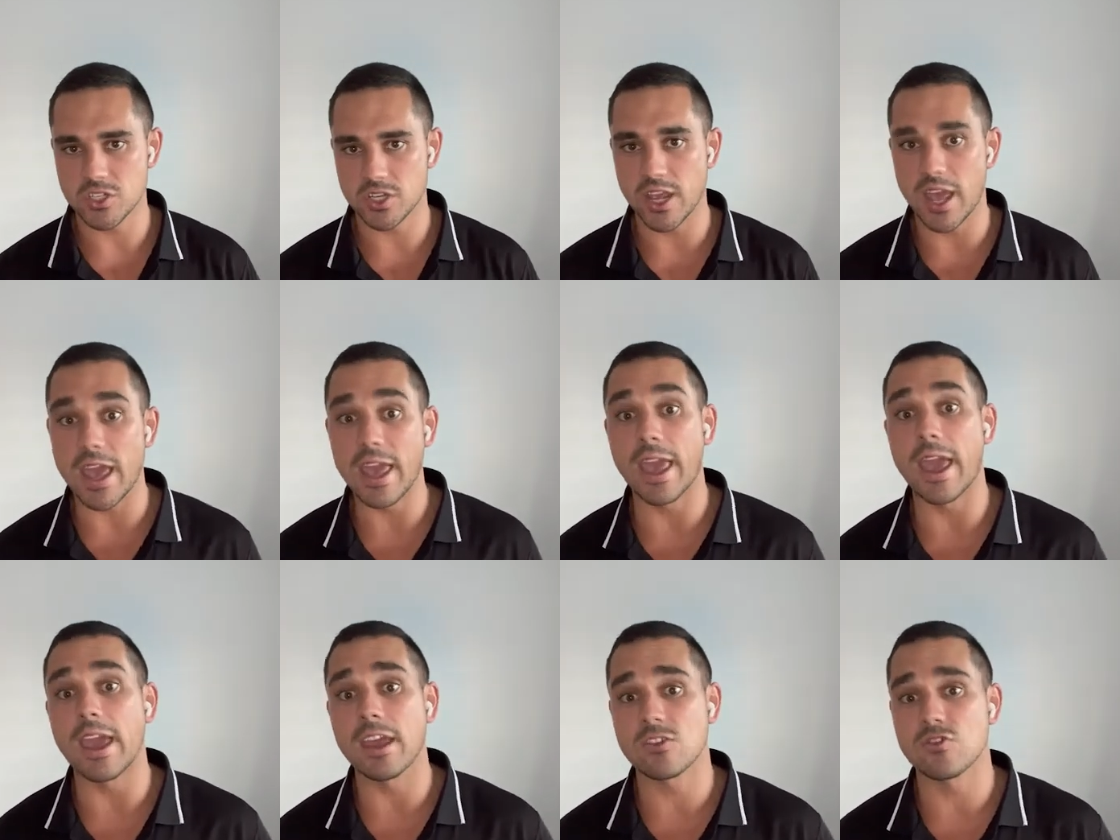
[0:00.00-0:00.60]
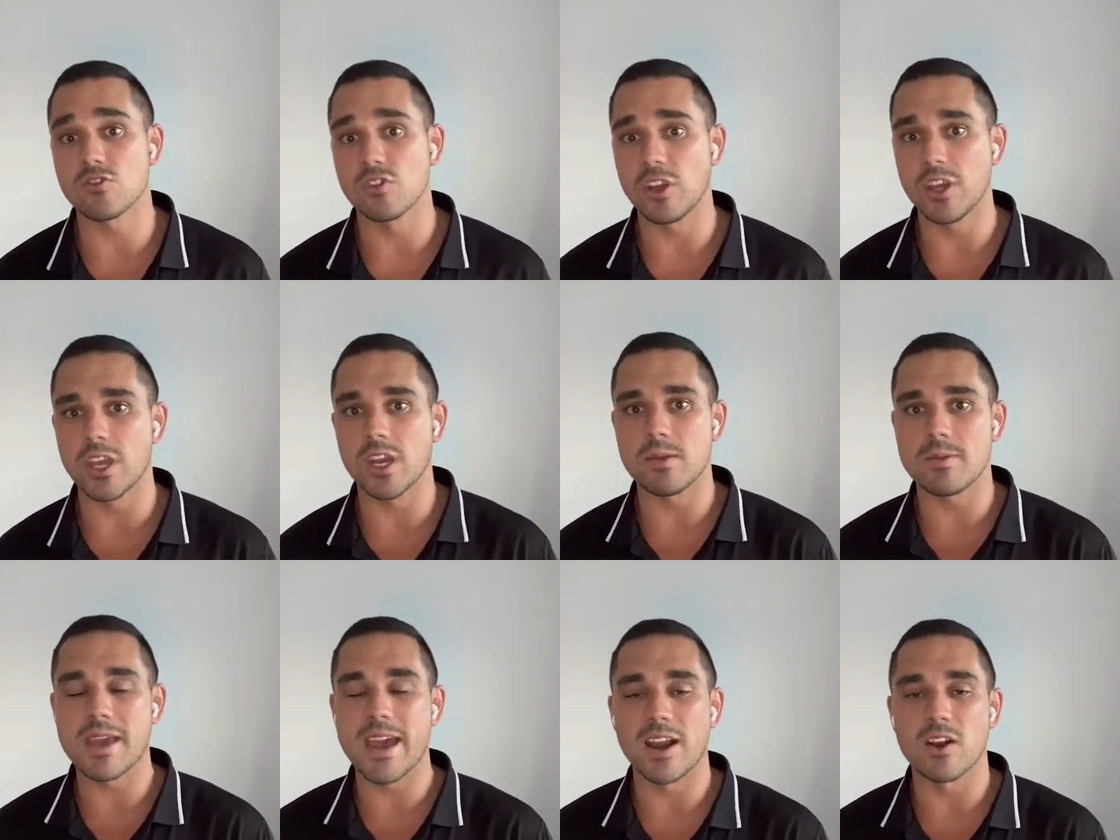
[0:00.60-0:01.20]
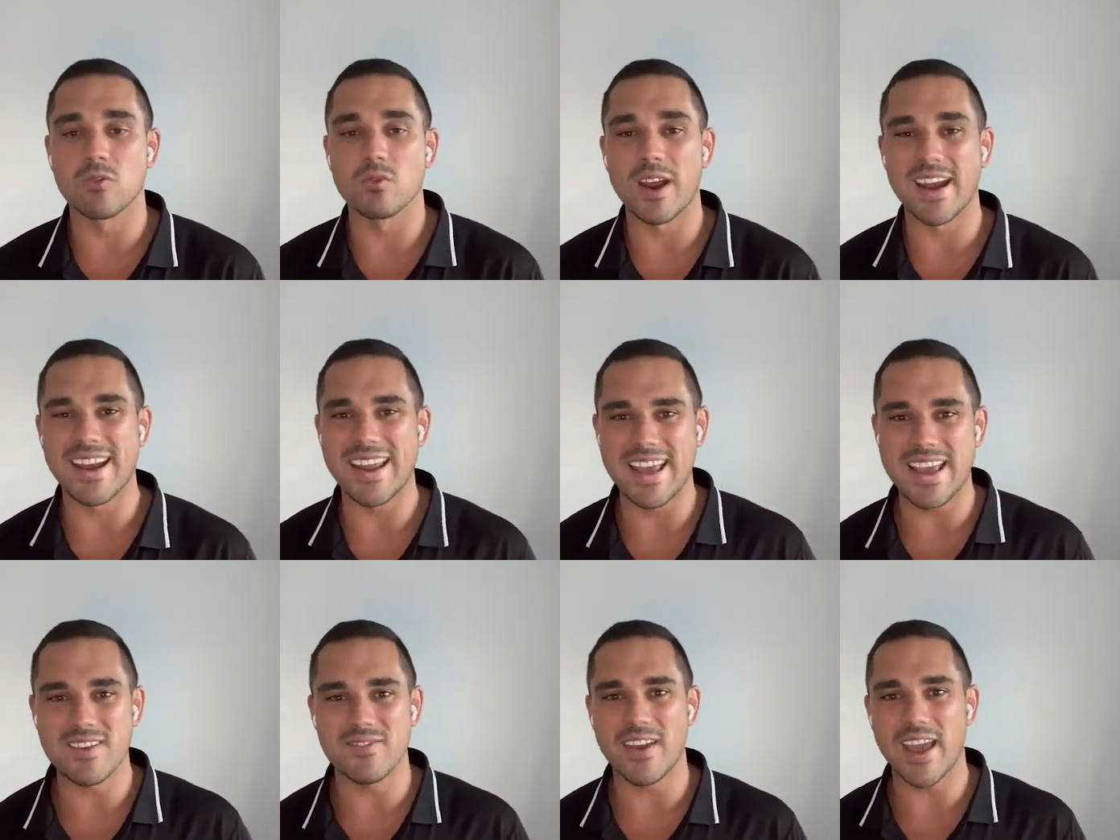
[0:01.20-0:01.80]
extra you're going to be able to rent,
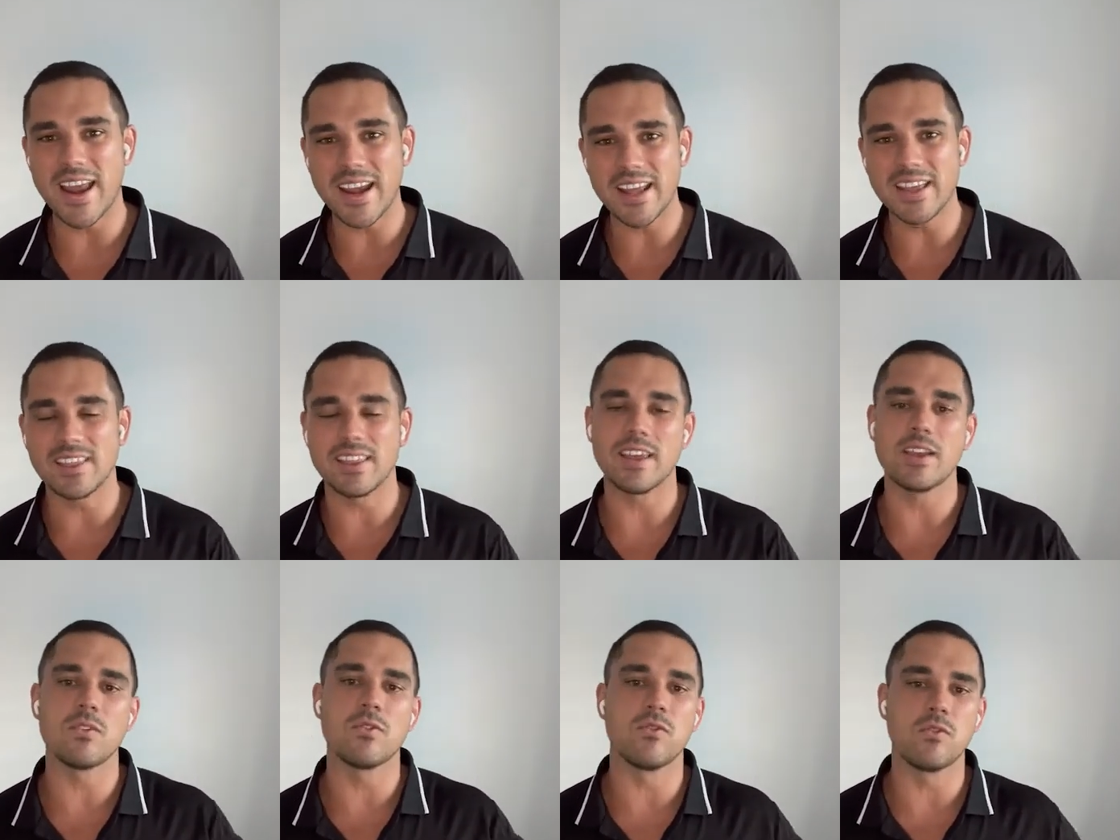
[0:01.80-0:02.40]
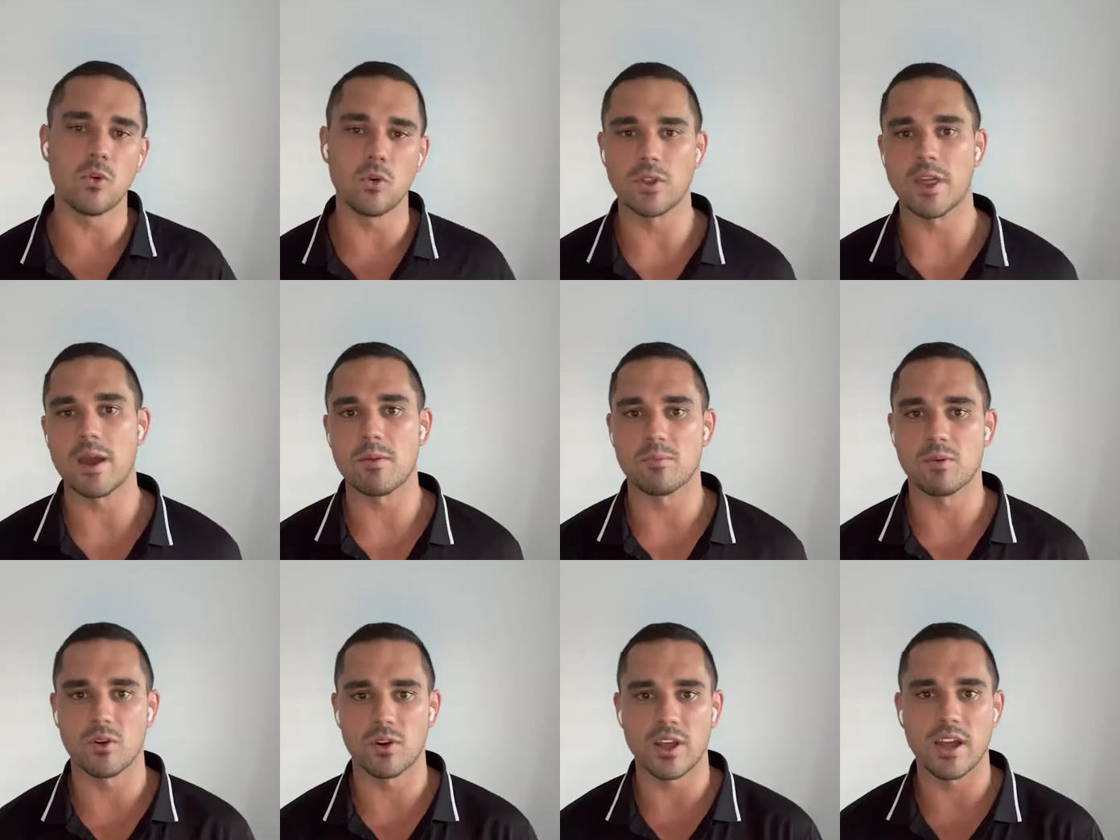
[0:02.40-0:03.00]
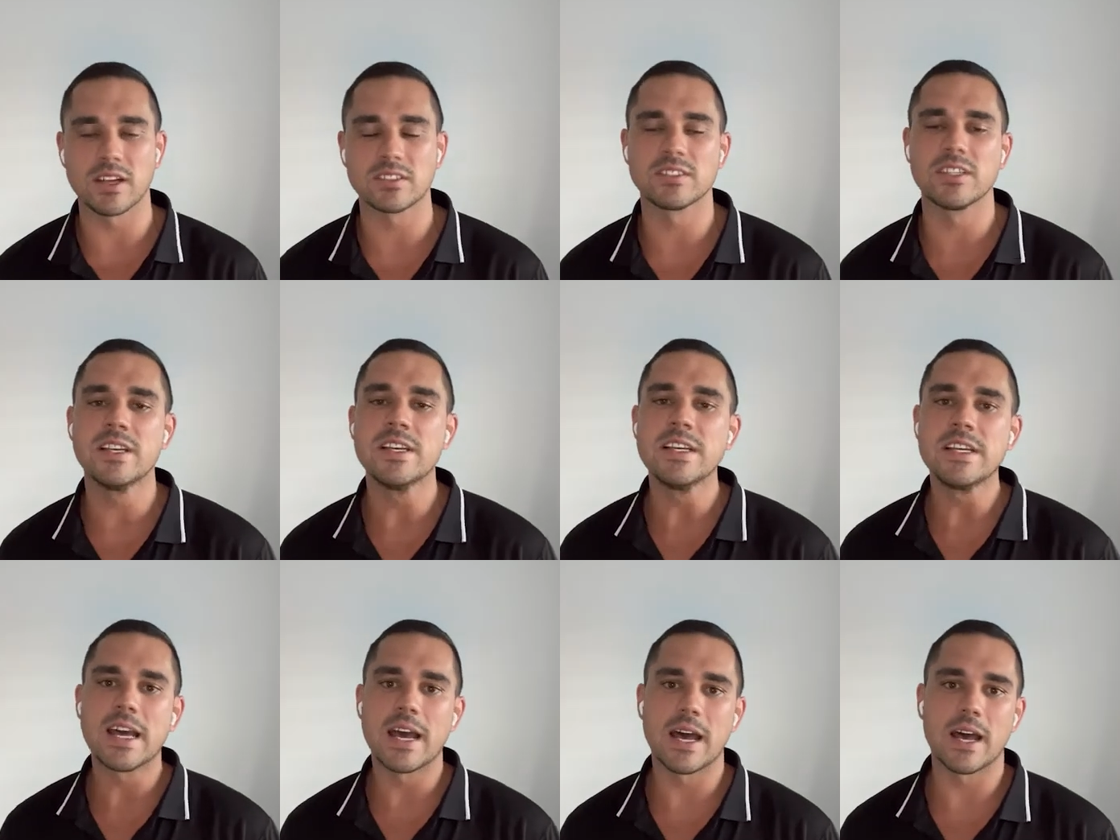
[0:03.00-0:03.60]
if anything, for that product.
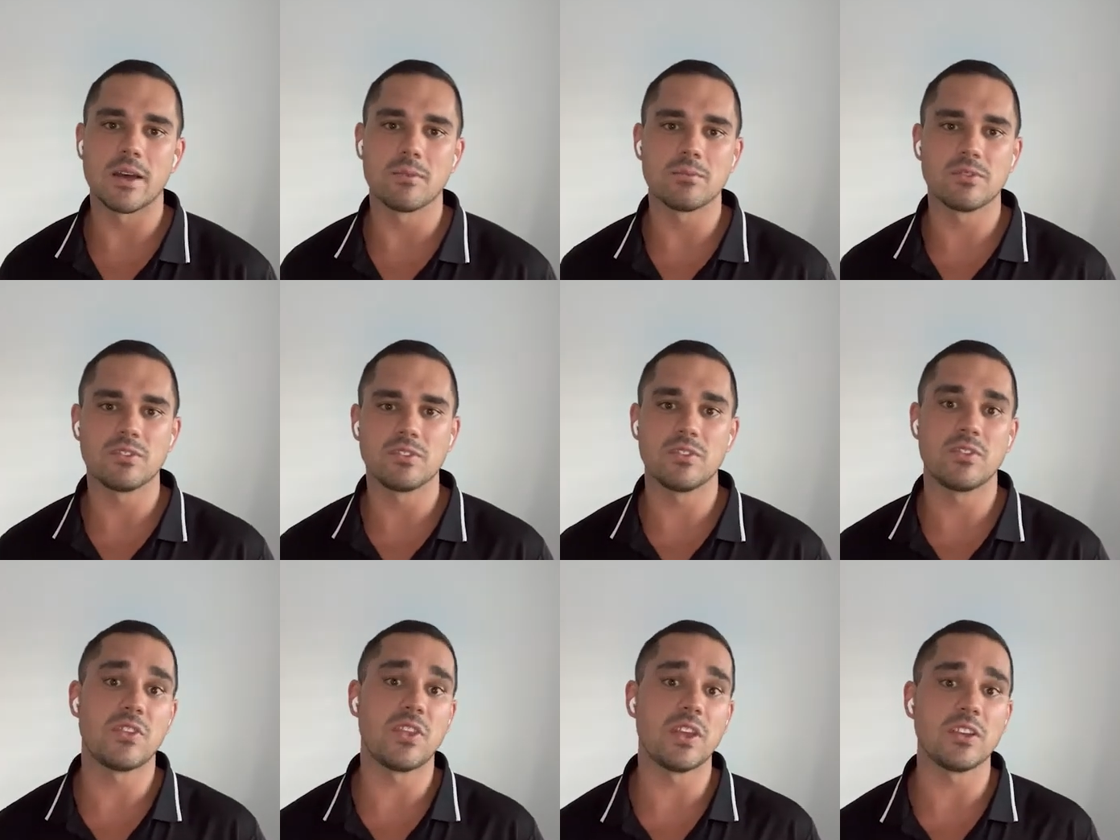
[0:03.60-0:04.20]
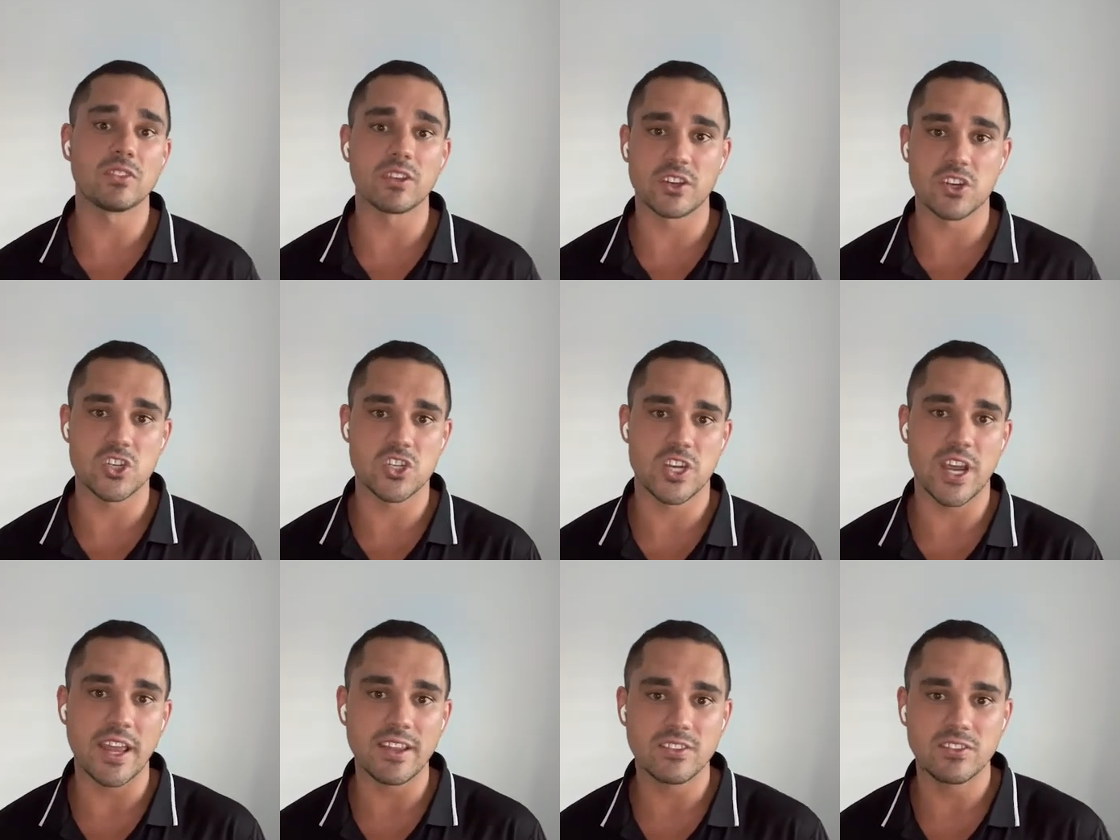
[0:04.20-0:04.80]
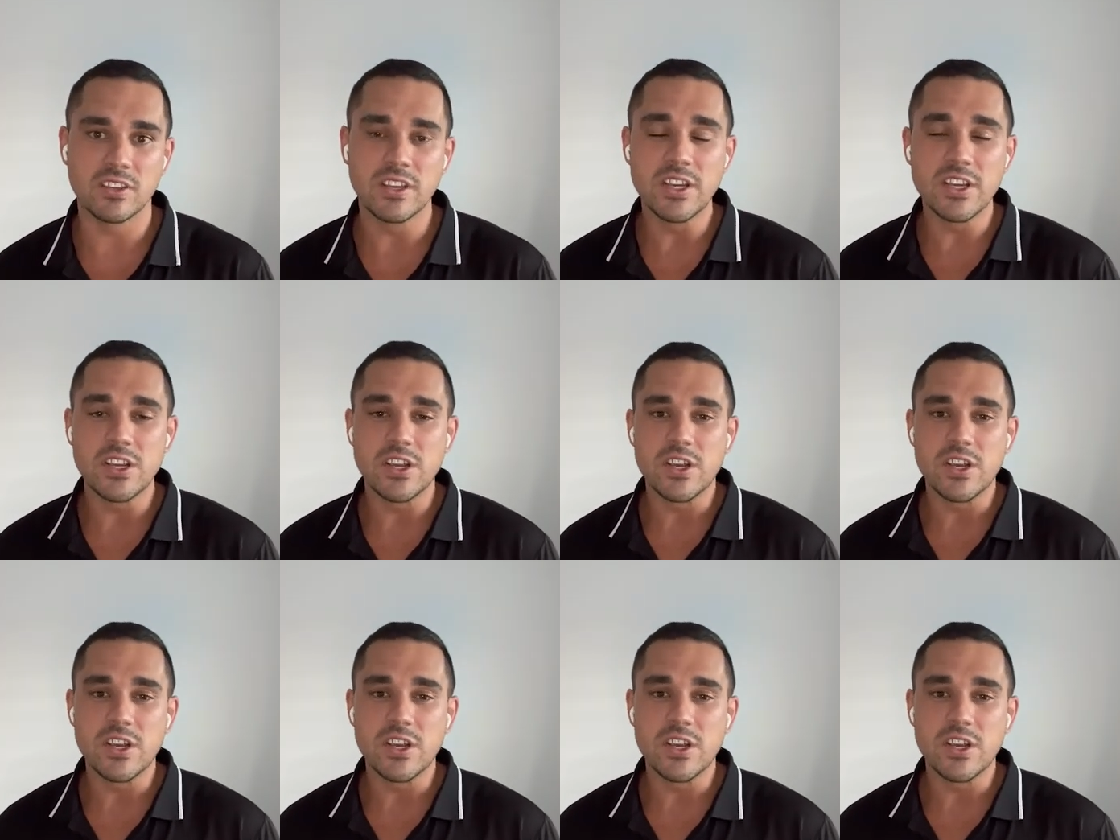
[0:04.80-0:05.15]
Things like sheds.